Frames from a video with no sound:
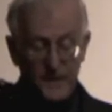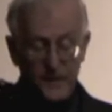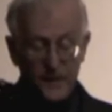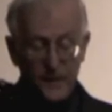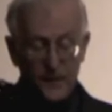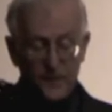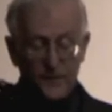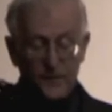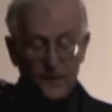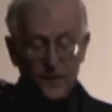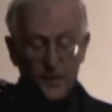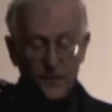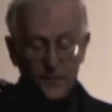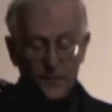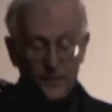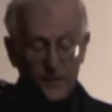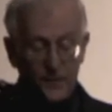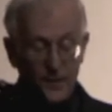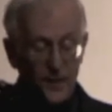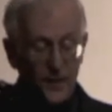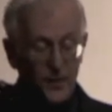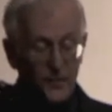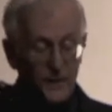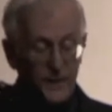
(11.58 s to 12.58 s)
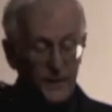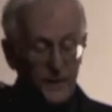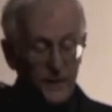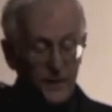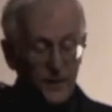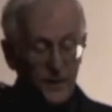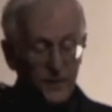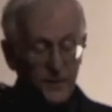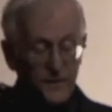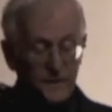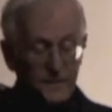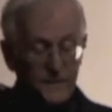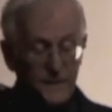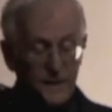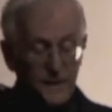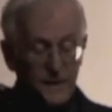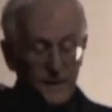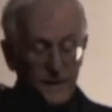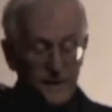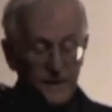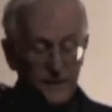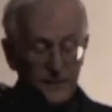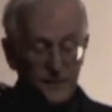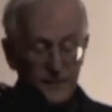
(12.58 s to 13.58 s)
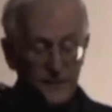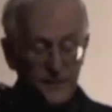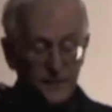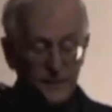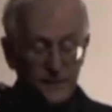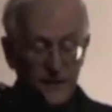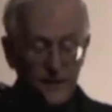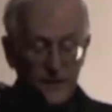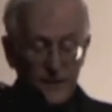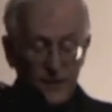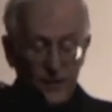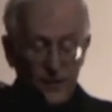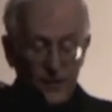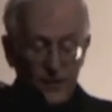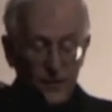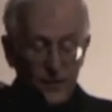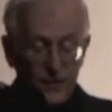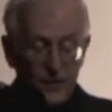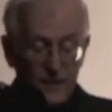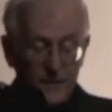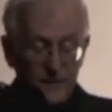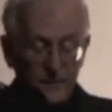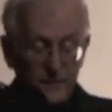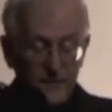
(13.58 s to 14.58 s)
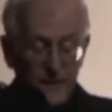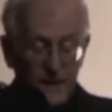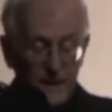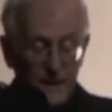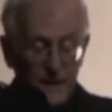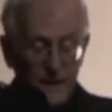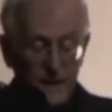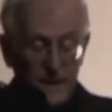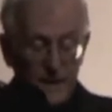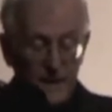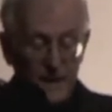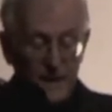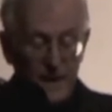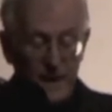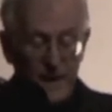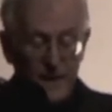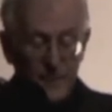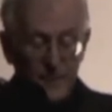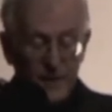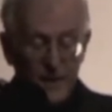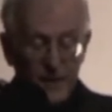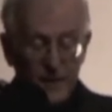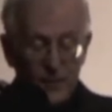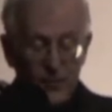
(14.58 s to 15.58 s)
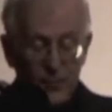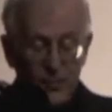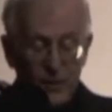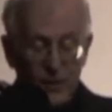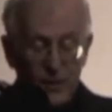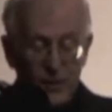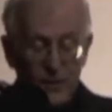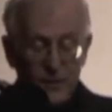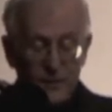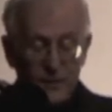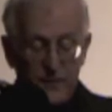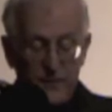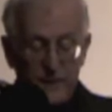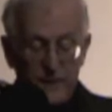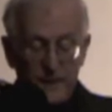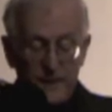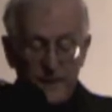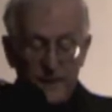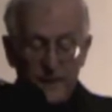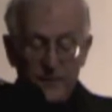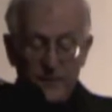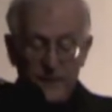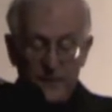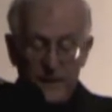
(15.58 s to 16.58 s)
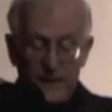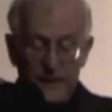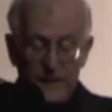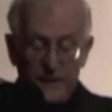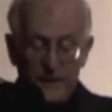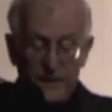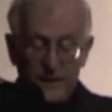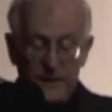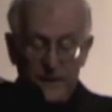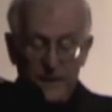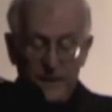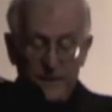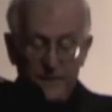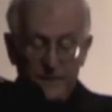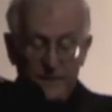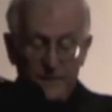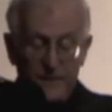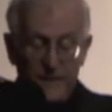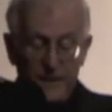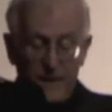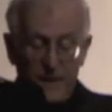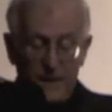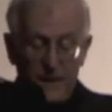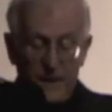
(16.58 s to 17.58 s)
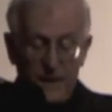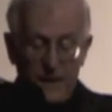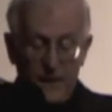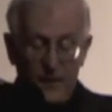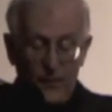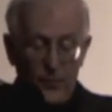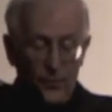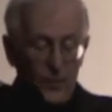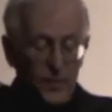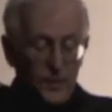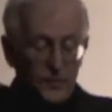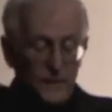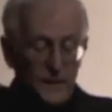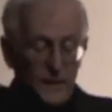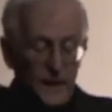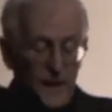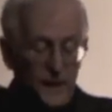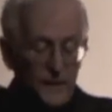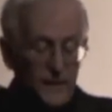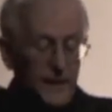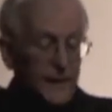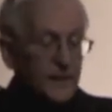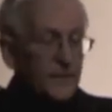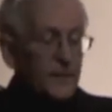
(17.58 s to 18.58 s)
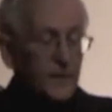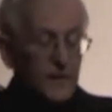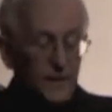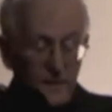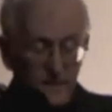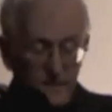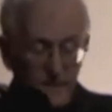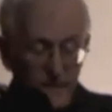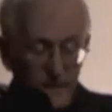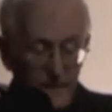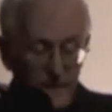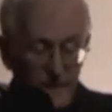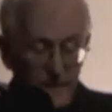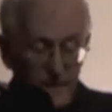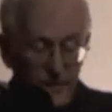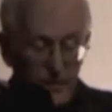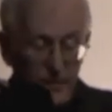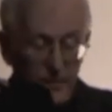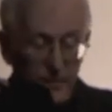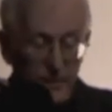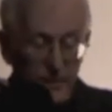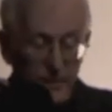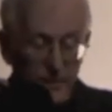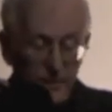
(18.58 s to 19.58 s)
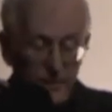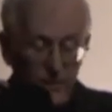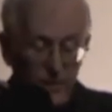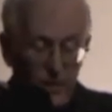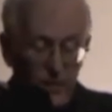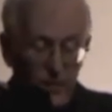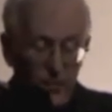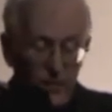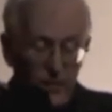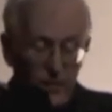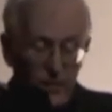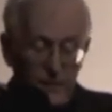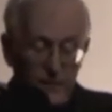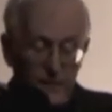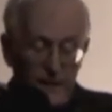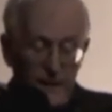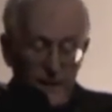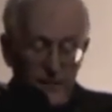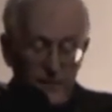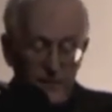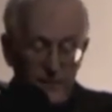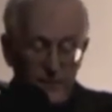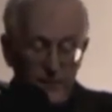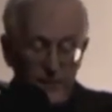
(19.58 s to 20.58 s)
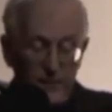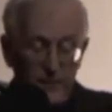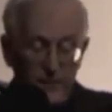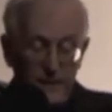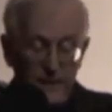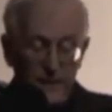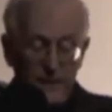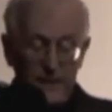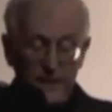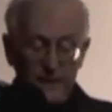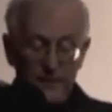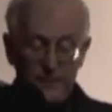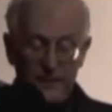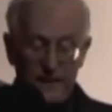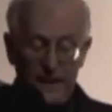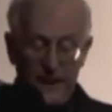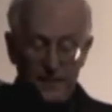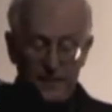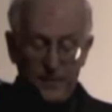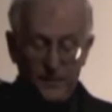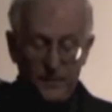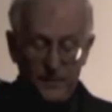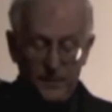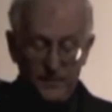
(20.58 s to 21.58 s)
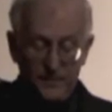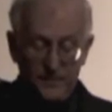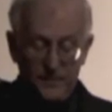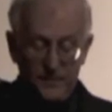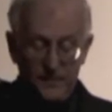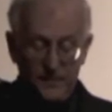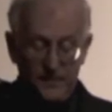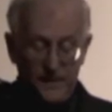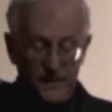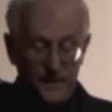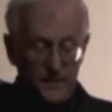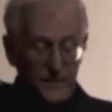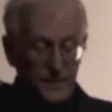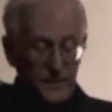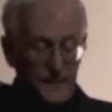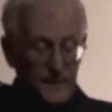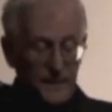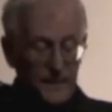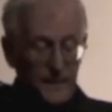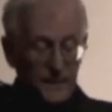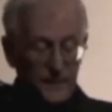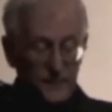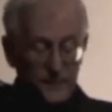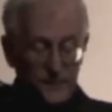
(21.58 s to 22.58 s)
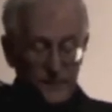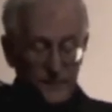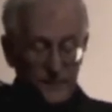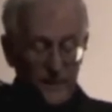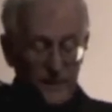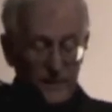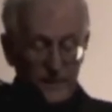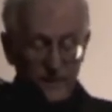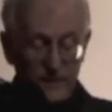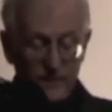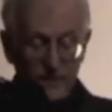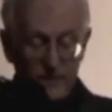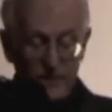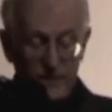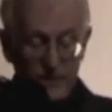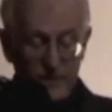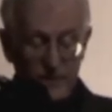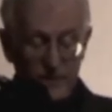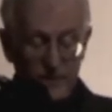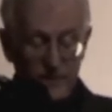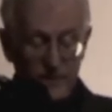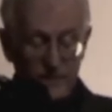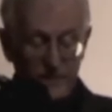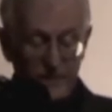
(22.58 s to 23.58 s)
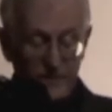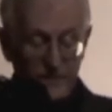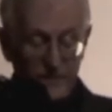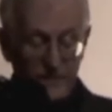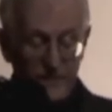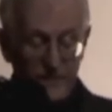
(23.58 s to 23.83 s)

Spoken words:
Therefore, for all we know, this is, on the whole, a better world for the evil that is in it. A world without evil would be a world without free beings capable of developing and exercising virtue.